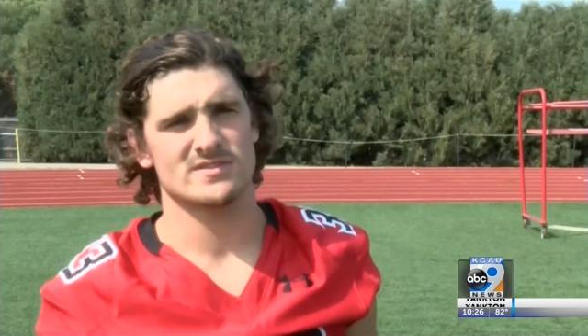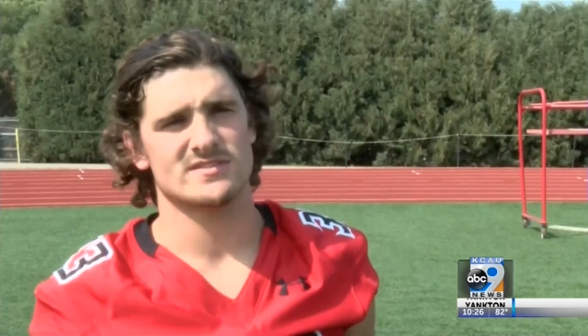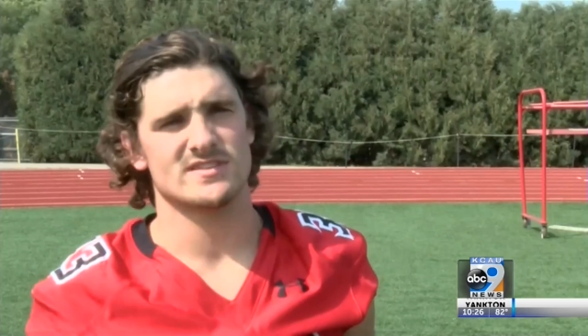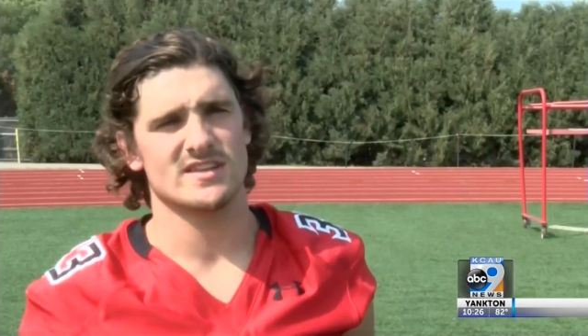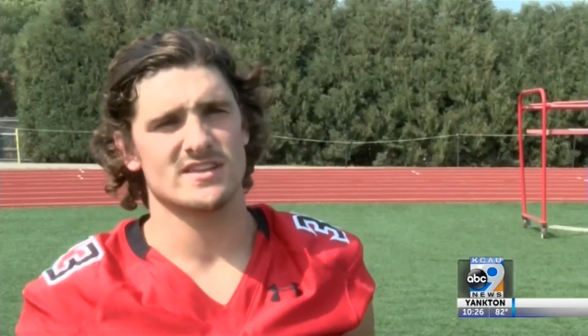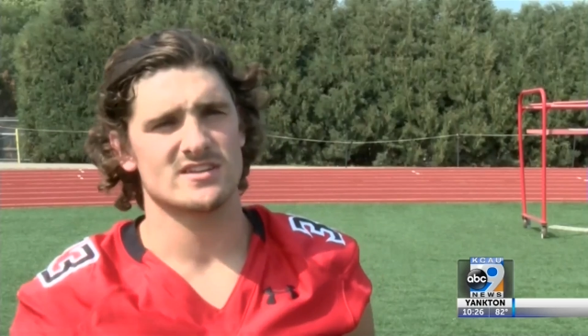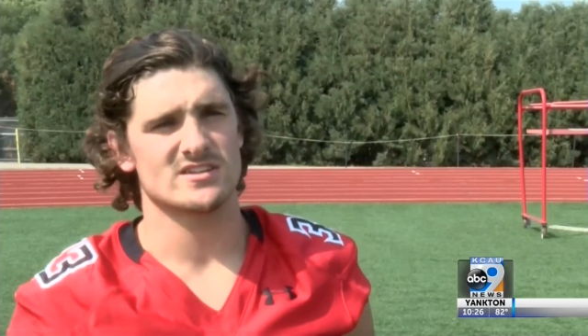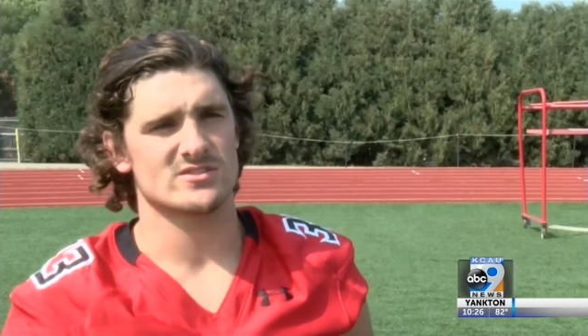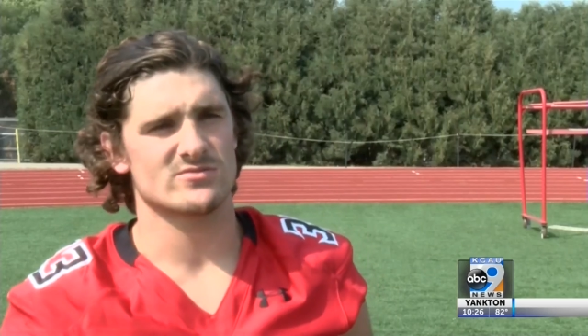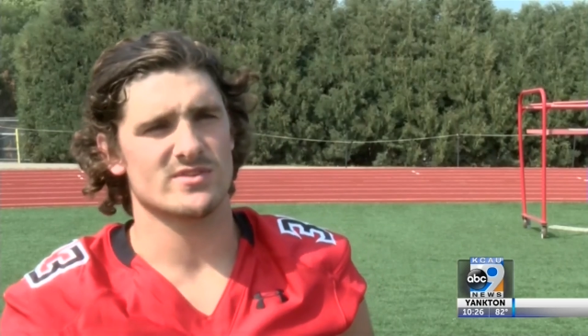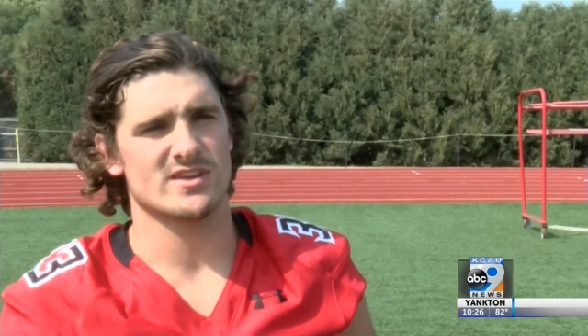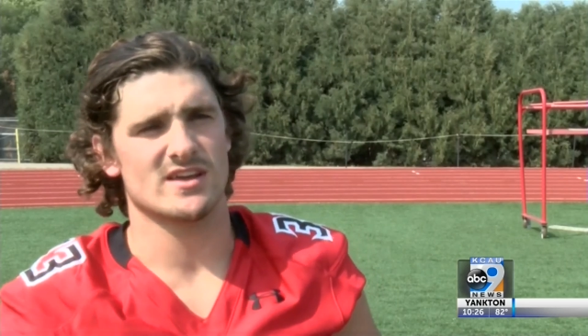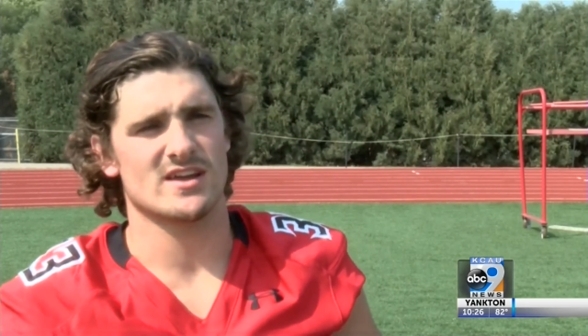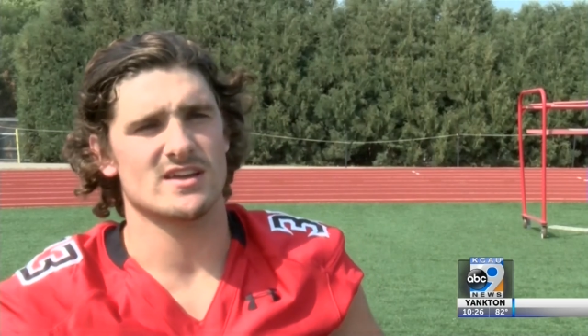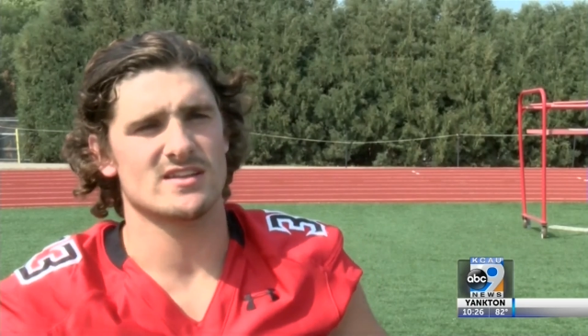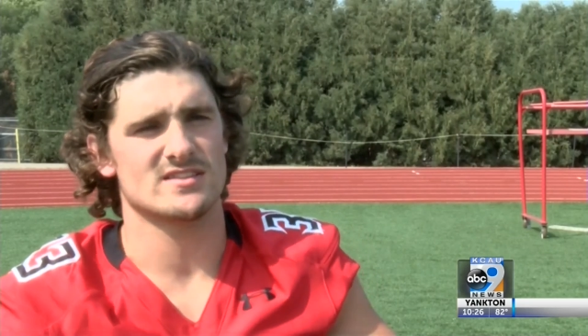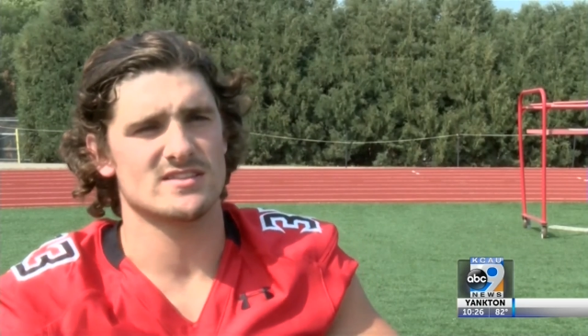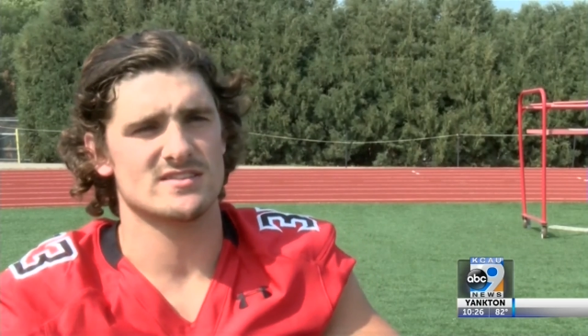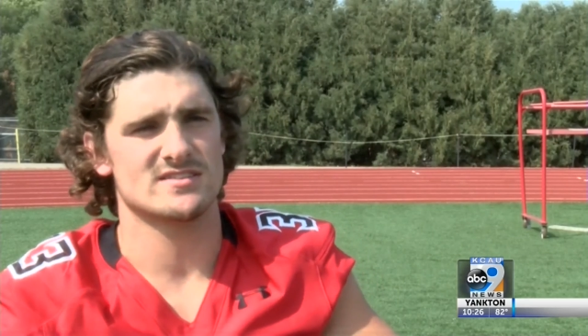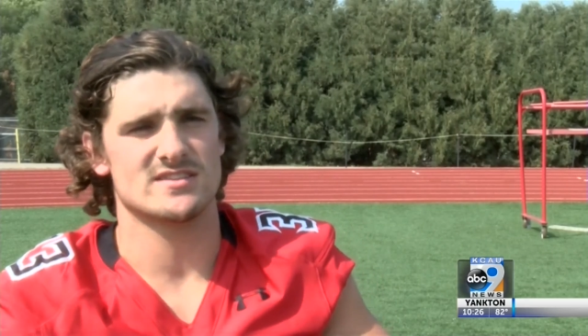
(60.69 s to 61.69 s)
of seniors we
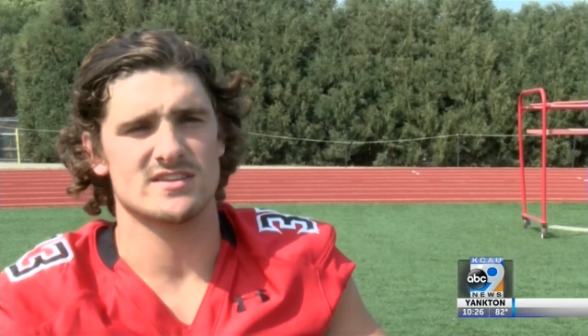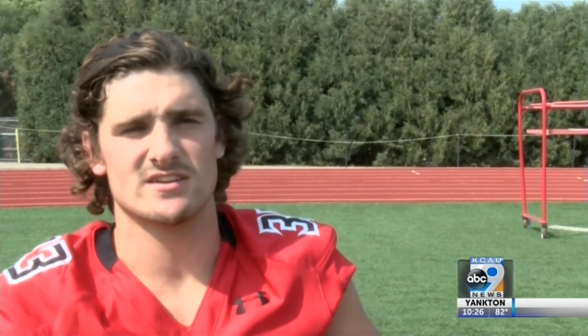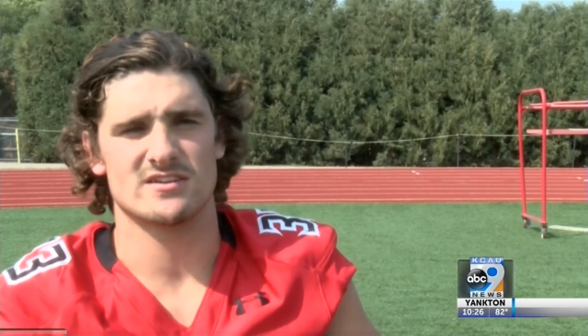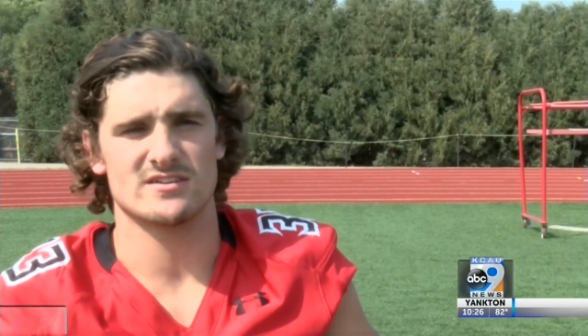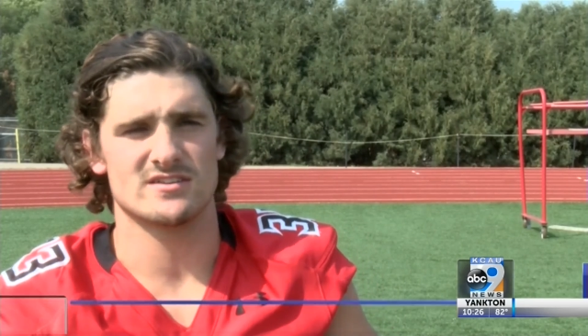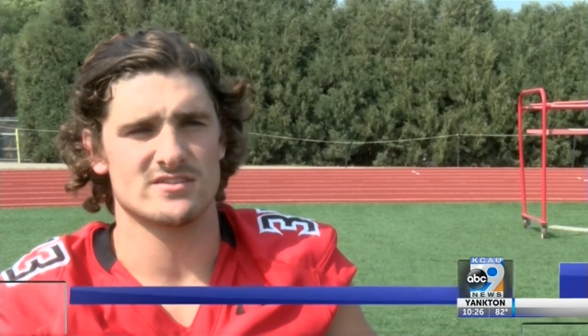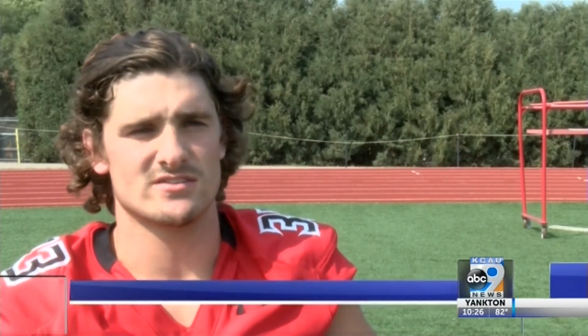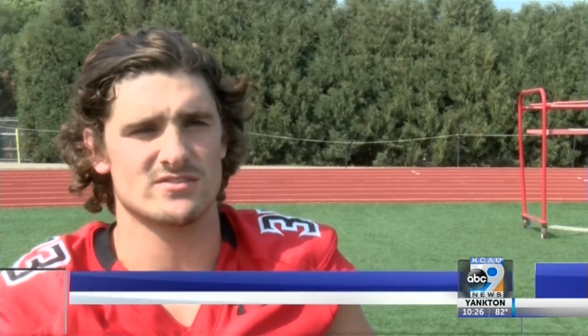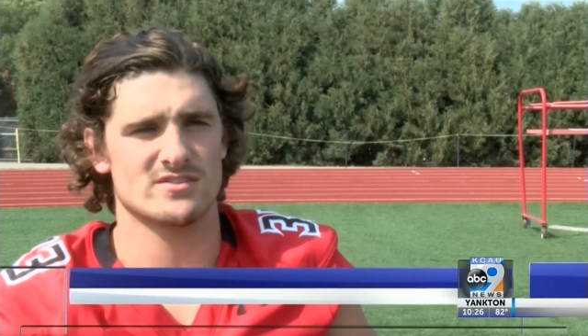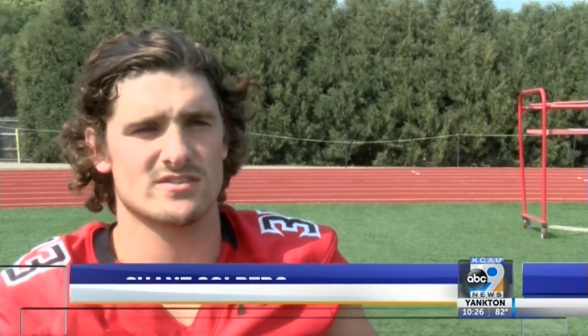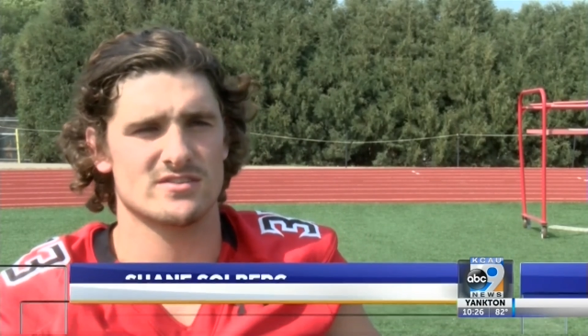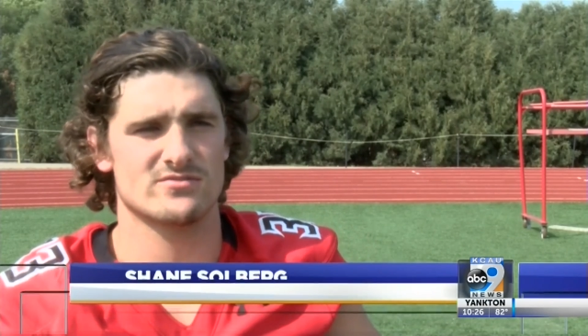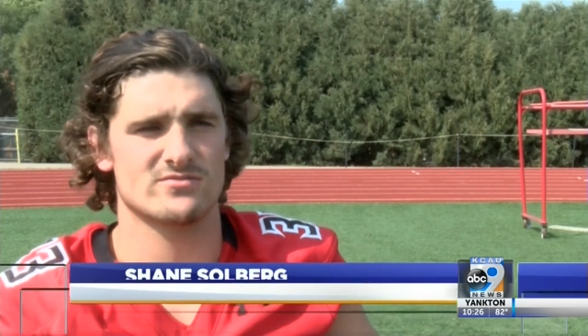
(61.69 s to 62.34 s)
got this year